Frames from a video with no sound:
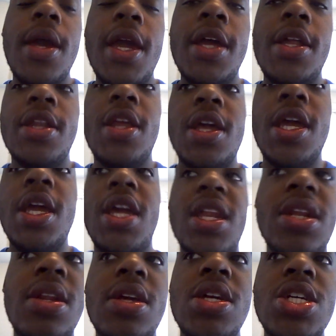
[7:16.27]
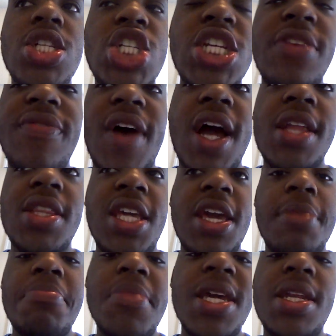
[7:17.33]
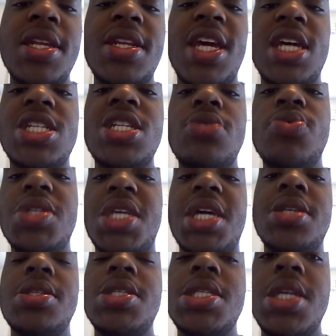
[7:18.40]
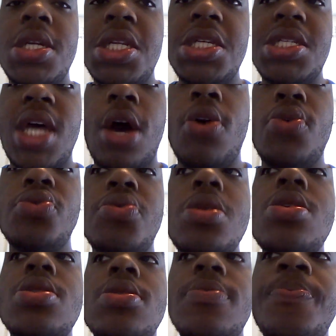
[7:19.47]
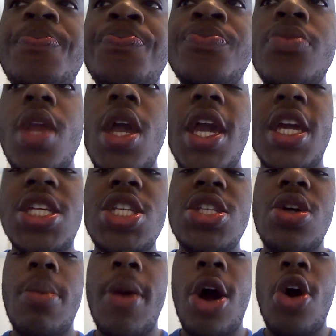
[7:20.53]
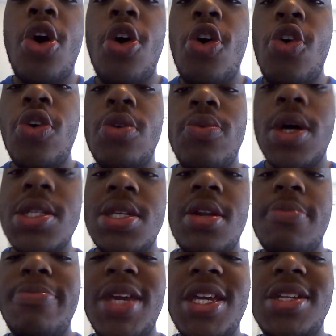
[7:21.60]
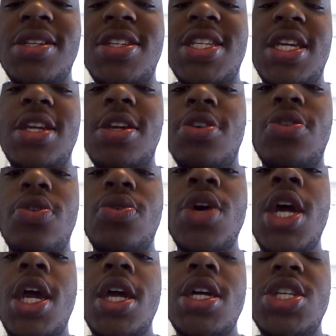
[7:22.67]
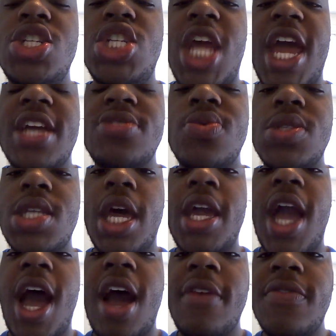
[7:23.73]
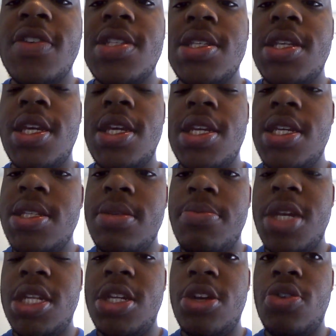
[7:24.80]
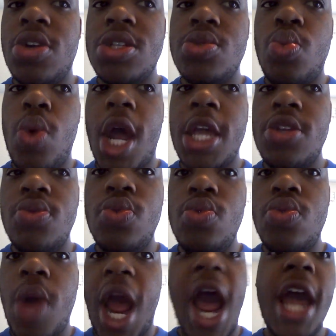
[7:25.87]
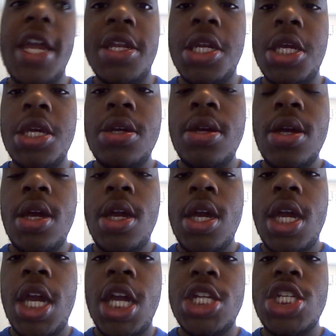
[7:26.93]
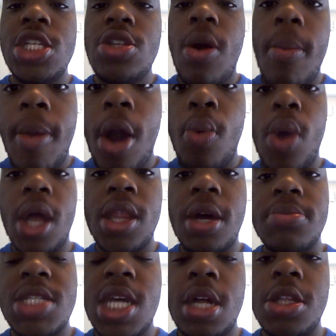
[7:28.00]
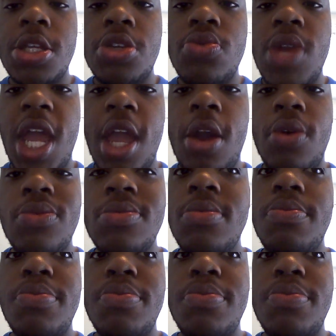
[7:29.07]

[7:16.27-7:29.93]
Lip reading: And then she finally admitted that she was at Sunny's house, and she talking about, oh, it wasn't a big deal. Jax was like, obviously it is a big deal, because why you hiding it? And she talking about, well, I'm telling you now.